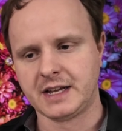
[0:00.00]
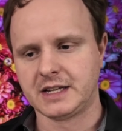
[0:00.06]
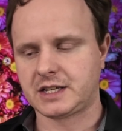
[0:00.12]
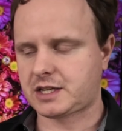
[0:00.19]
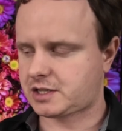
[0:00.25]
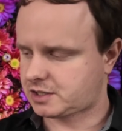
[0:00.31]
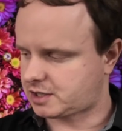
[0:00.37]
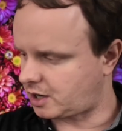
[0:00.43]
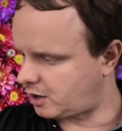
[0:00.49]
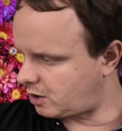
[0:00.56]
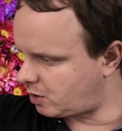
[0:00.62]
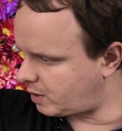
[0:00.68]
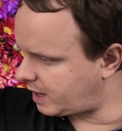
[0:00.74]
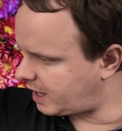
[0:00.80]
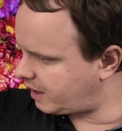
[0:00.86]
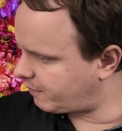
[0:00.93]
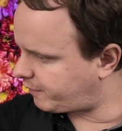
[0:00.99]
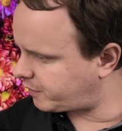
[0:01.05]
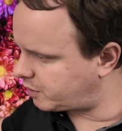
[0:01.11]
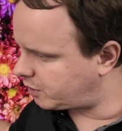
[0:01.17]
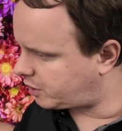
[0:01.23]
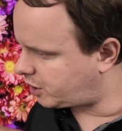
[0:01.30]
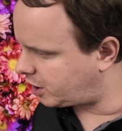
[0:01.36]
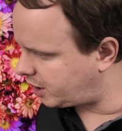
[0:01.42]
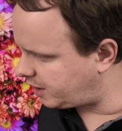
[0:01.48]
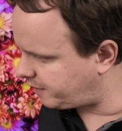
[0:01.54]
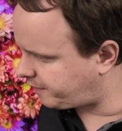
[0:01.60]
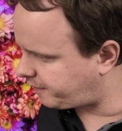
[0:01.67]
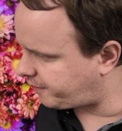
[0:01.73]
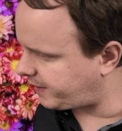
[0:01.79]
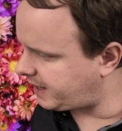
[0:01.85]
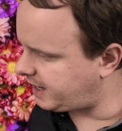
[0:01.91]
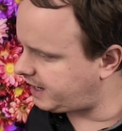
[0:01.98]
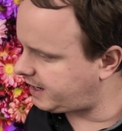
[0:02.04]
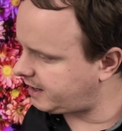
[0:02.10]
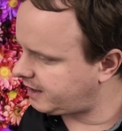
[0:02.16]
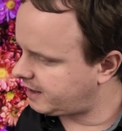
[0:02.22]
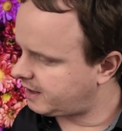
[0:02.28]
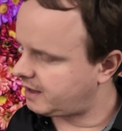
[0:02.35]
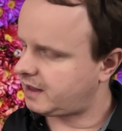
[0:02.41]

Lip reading: So if you could feed